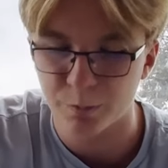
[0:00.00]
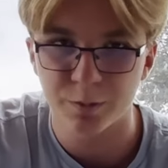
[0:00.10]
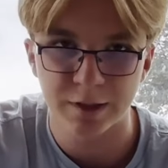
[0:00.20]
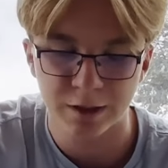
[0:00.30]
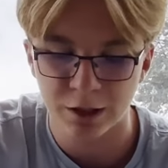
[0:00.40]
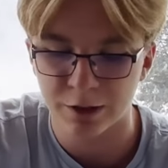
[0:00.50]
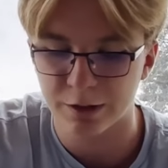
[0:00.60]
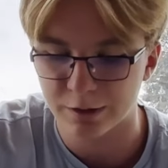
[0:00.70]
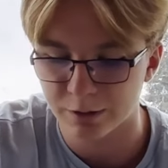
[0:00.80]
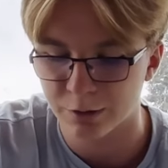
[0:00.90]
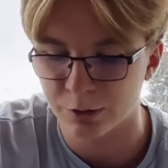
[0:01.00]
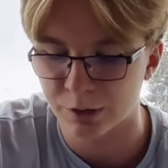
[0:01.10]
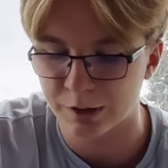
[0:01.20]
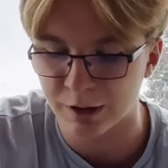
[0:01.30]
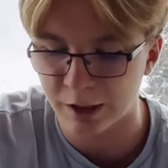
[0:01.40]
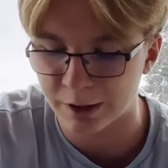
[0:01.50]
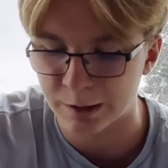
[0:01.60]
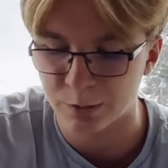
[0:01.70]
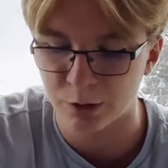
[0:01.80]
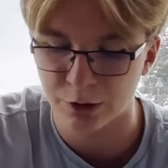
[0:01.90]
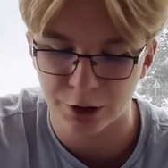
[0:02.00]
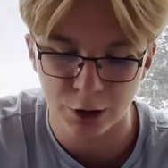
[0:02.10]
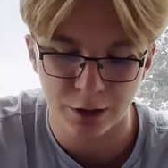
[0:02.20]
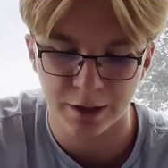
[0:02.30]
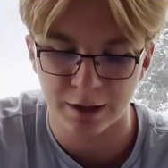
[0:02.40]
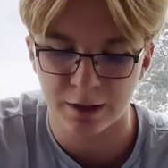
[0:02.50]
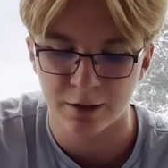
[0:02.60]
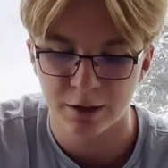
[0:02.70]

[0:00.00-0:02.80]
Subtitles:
start using item lock Kirlia